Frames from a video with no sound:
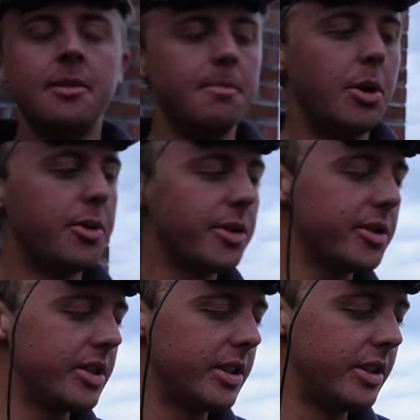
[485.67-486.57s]

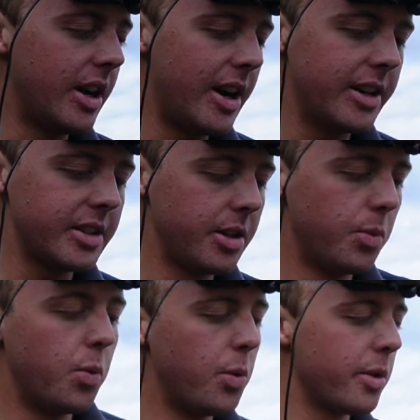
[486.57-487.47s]
Motor's not
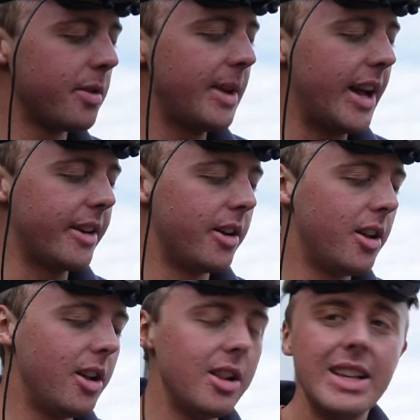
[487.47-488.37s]
warm at
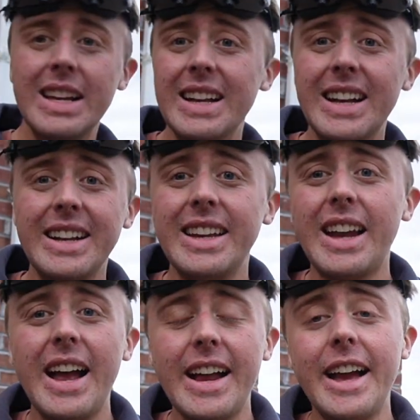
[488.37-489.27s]
all. Again,
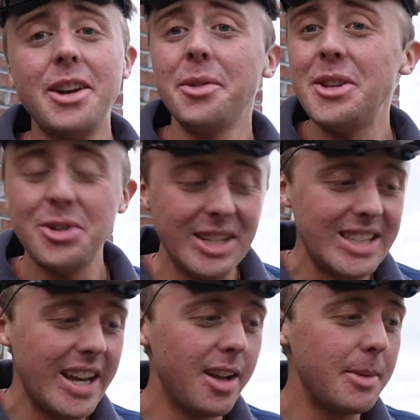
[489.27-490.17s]
I don't think you could
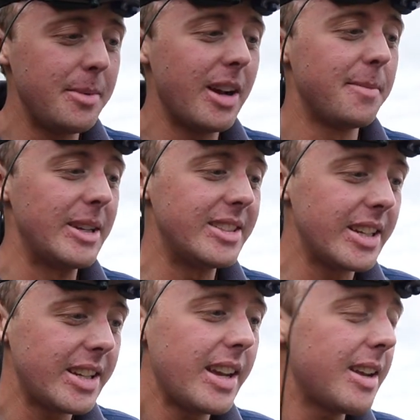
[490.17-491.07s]
tell maybe off my
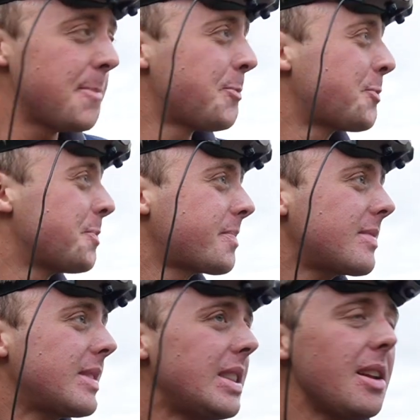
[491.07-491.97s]
stick cam,
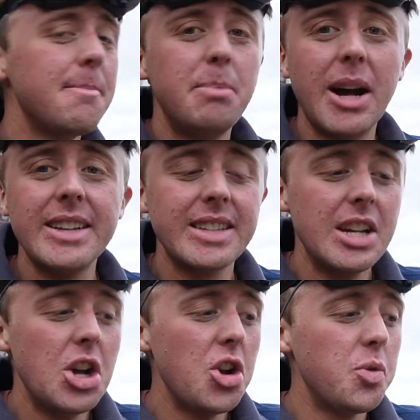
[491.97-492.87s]
but
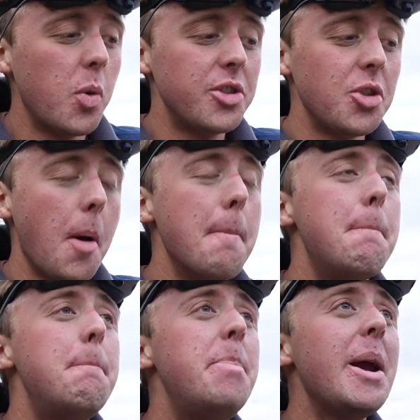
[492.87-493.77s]
was
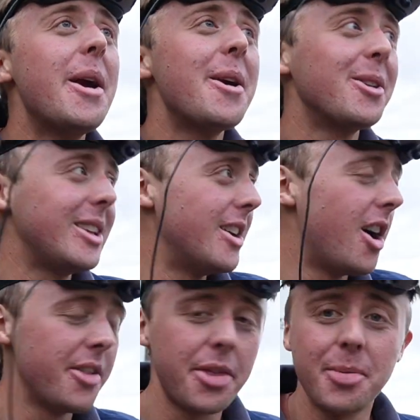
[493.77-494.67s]
barely
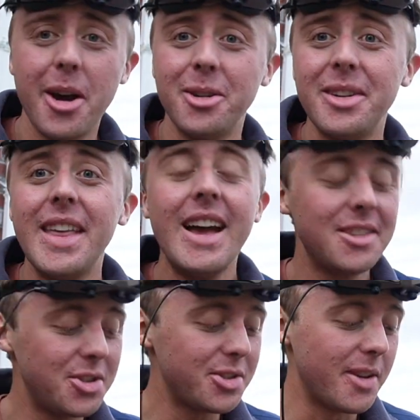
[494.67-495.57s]
on the throttle. And that
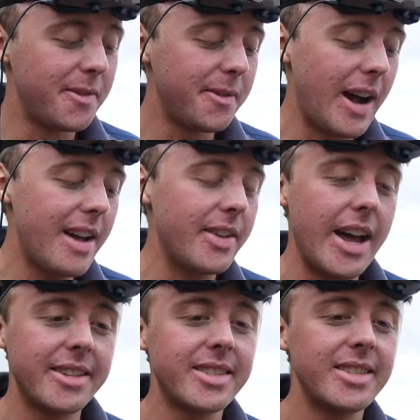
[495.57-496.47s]
is just on
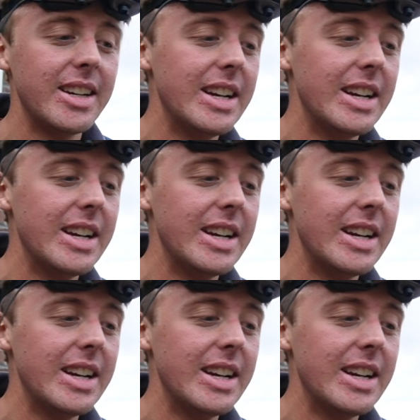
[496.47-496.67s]
5S.